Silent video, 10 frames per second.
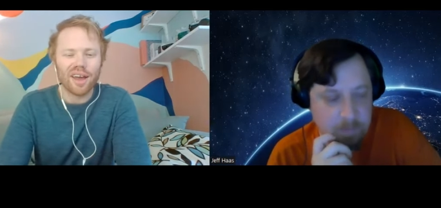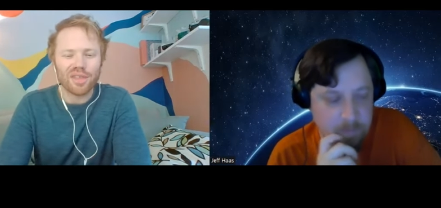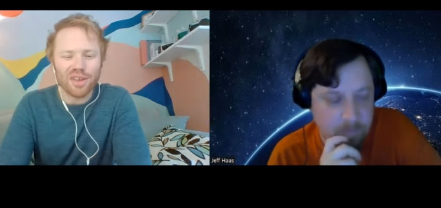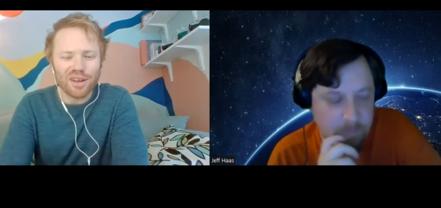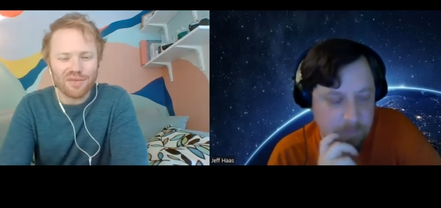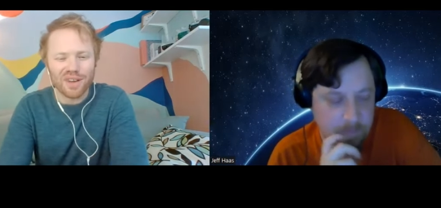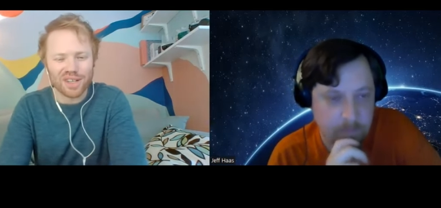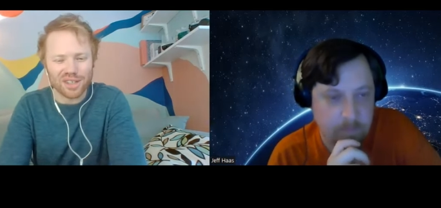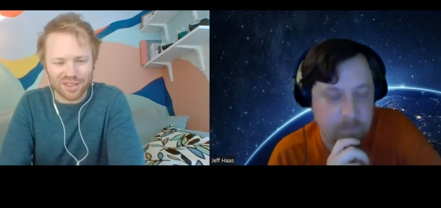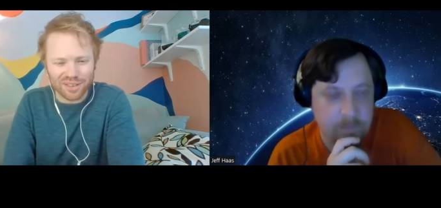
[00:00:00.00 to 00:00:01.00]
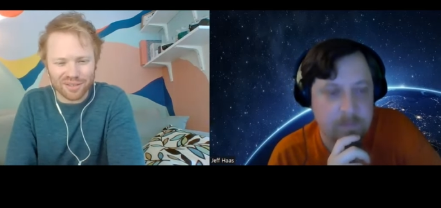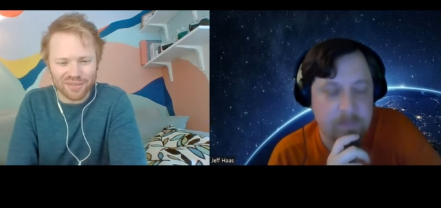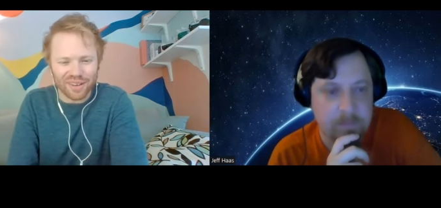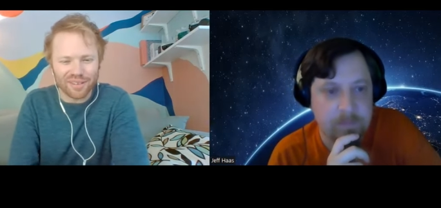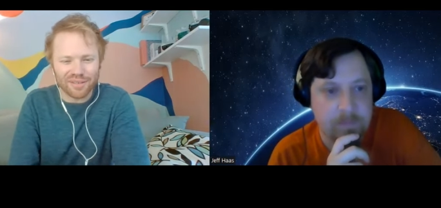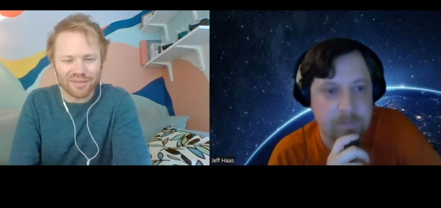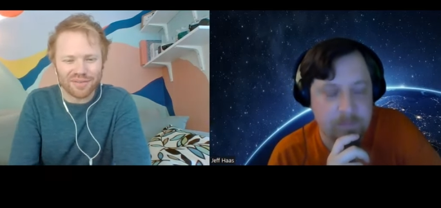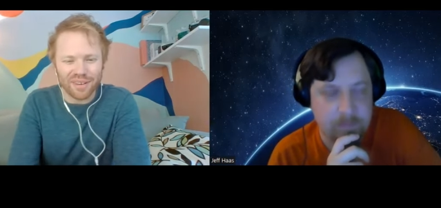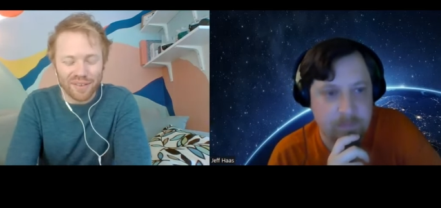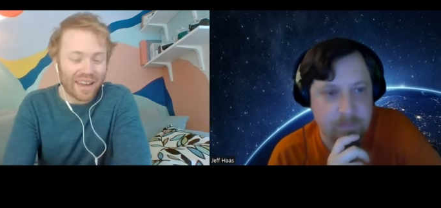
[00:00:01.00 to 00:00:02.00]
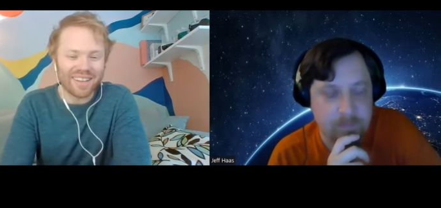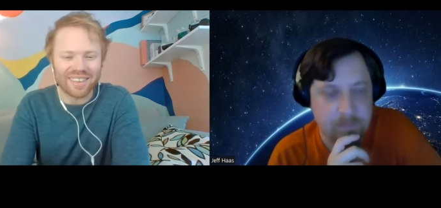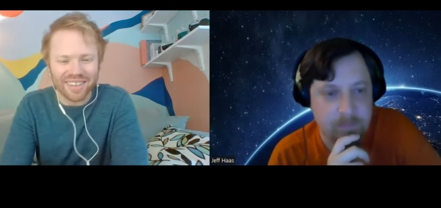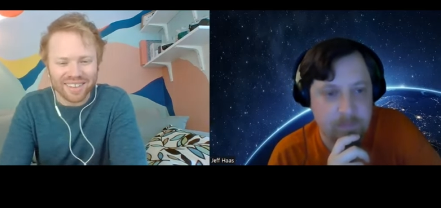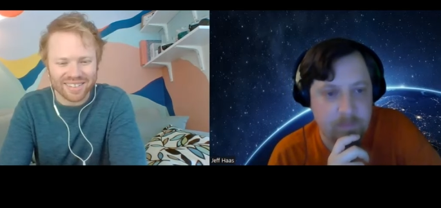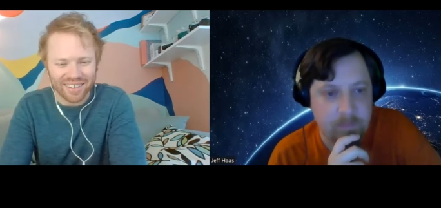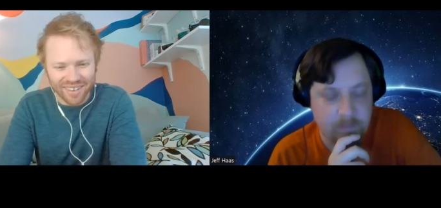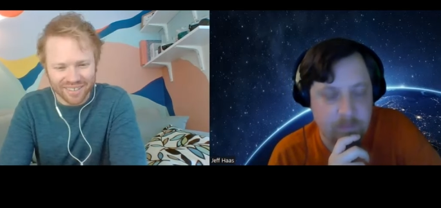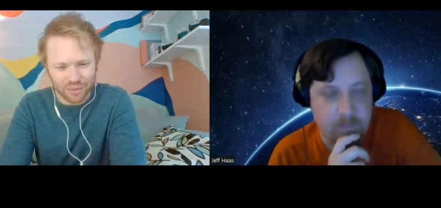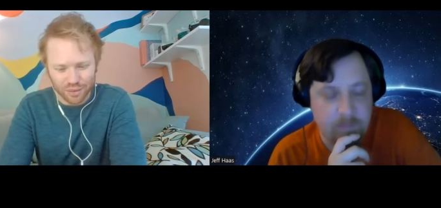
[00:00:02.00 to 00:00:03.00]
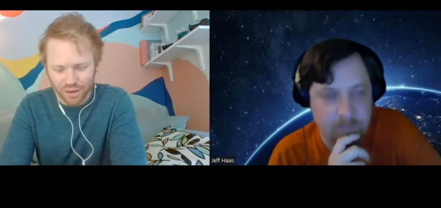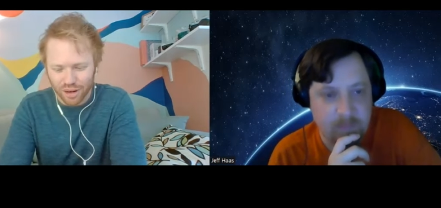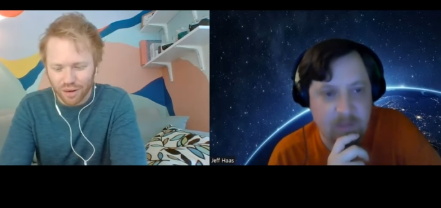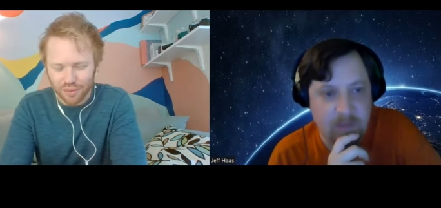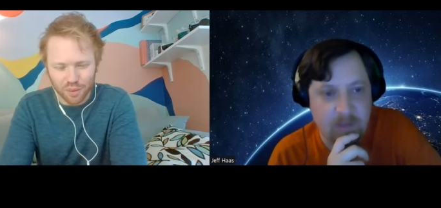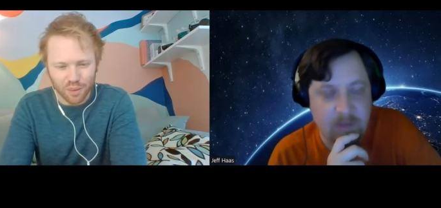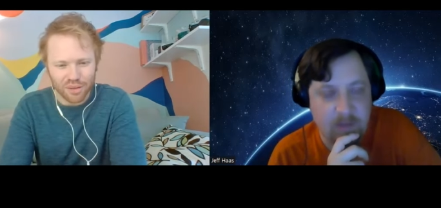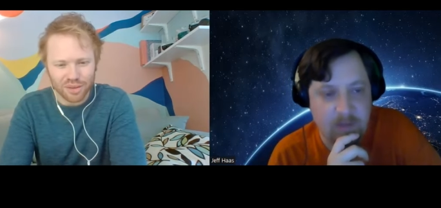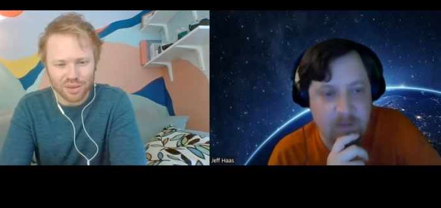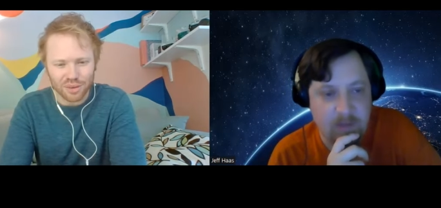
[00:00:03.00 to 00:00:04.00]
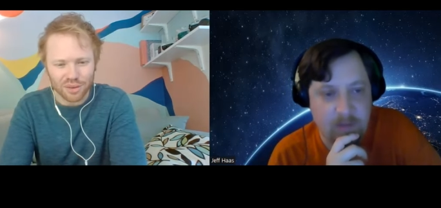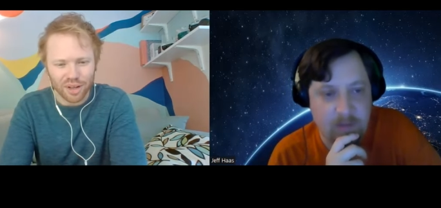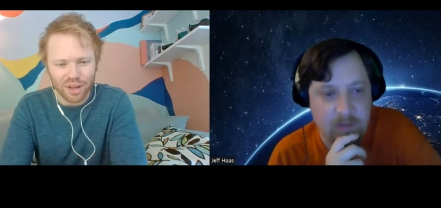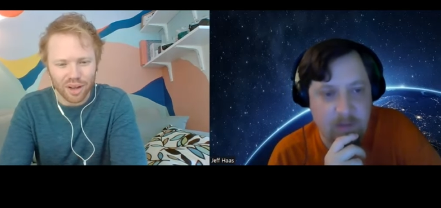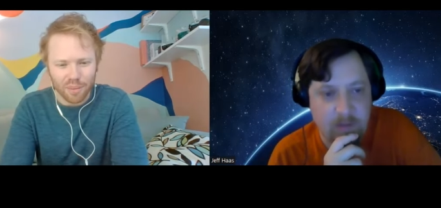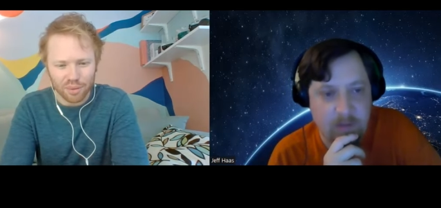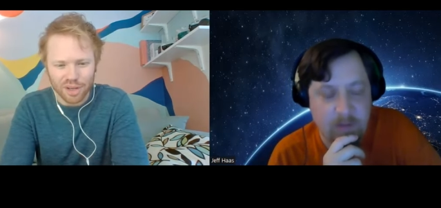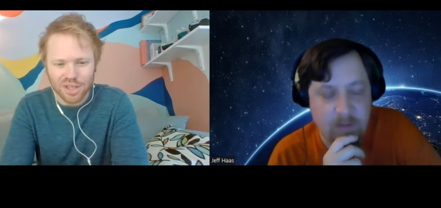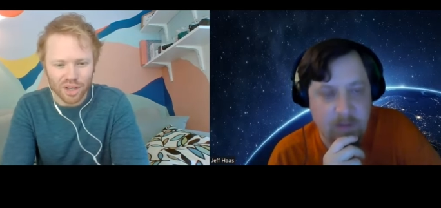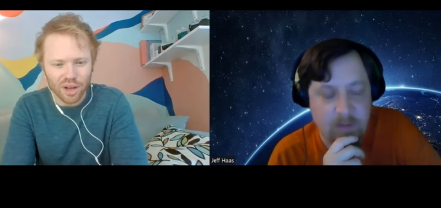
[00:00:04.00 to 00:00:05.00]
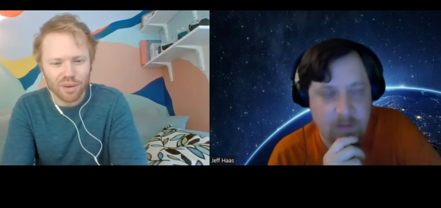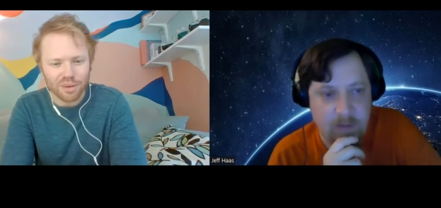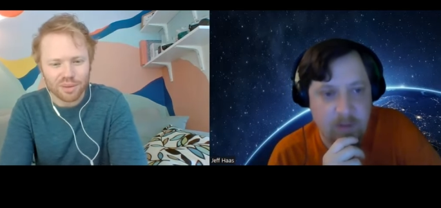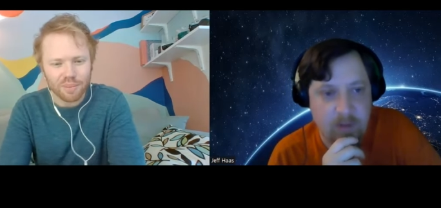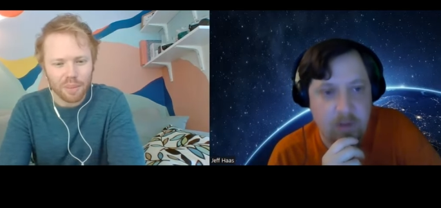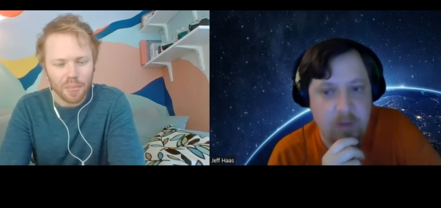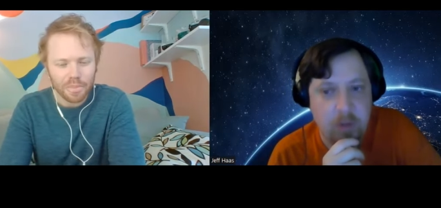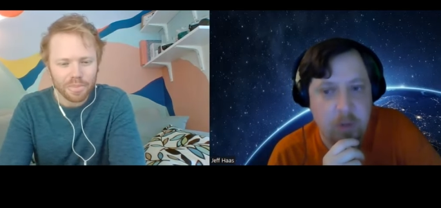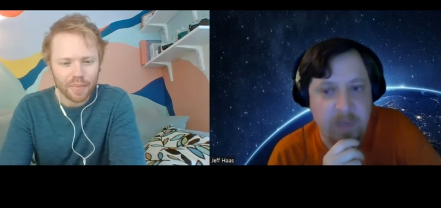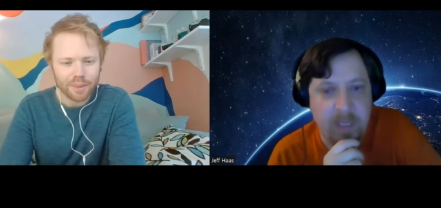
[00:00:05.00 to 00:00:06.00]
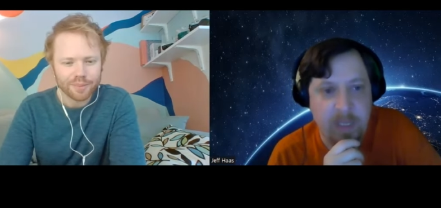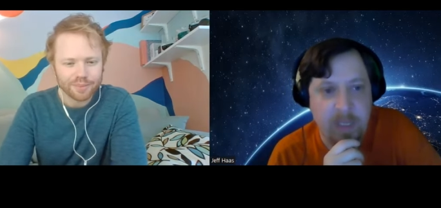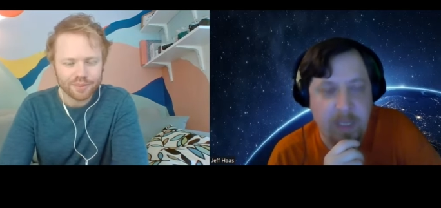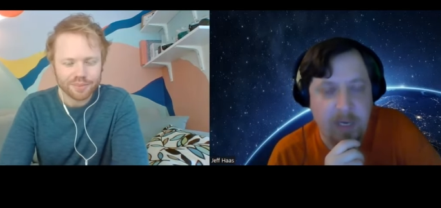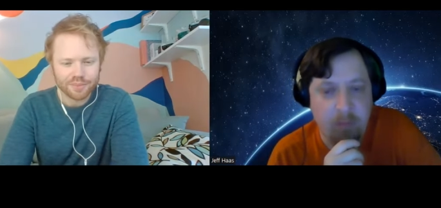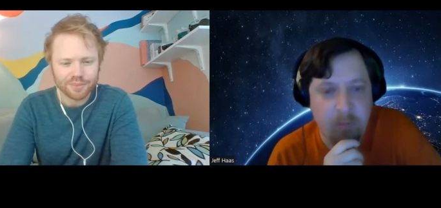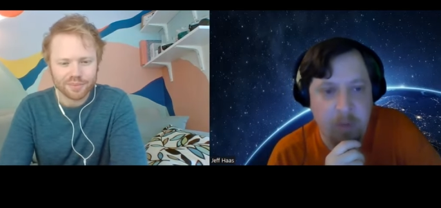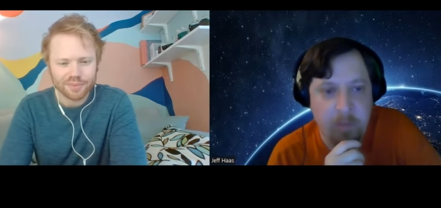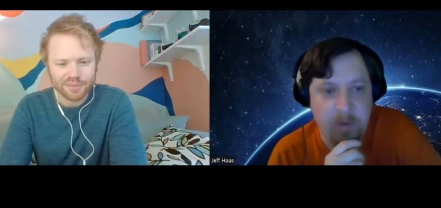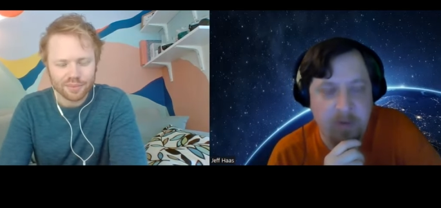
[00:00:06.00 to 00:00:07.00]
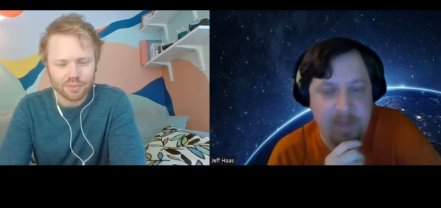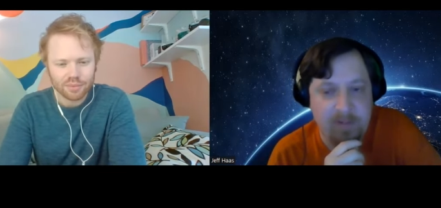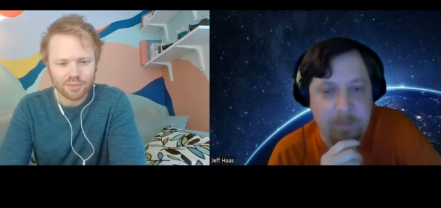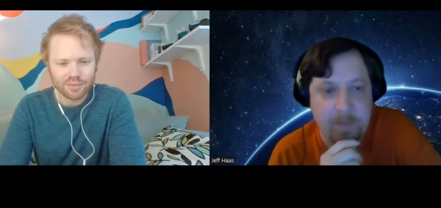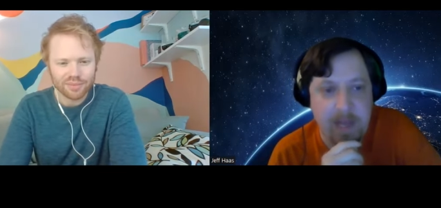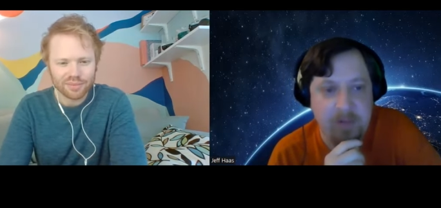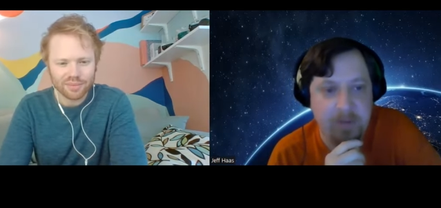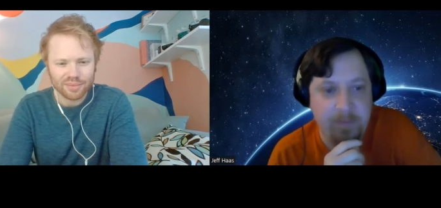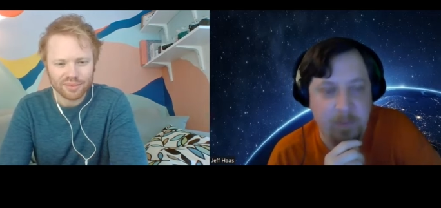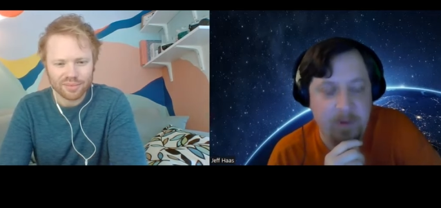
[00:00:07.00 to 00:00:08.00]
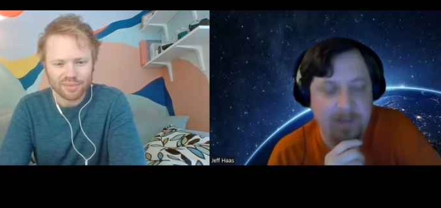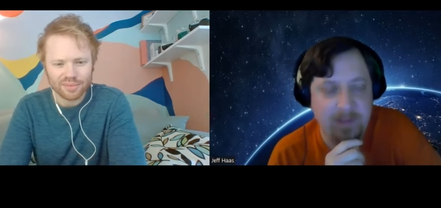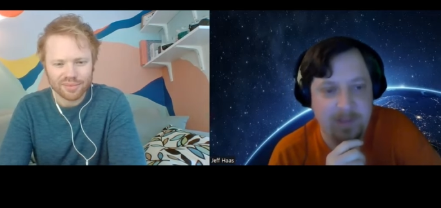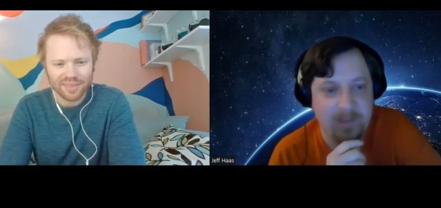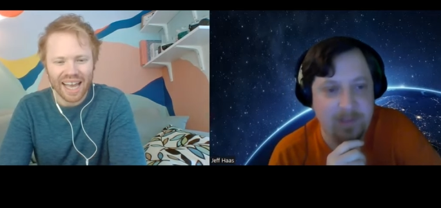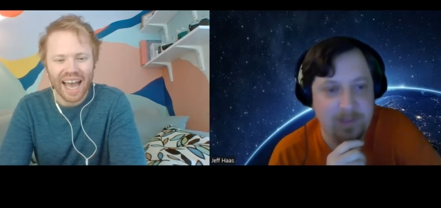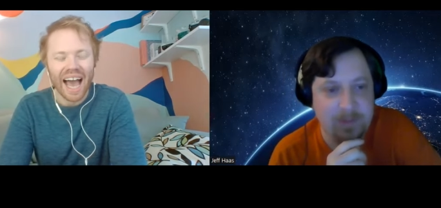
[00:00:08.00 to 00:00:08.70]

Speaker 1: nothing official of of of anything at all for uh, for where this whole uh, operation goes.
Speaker 2: Do we hear rumors that seem positive for season two?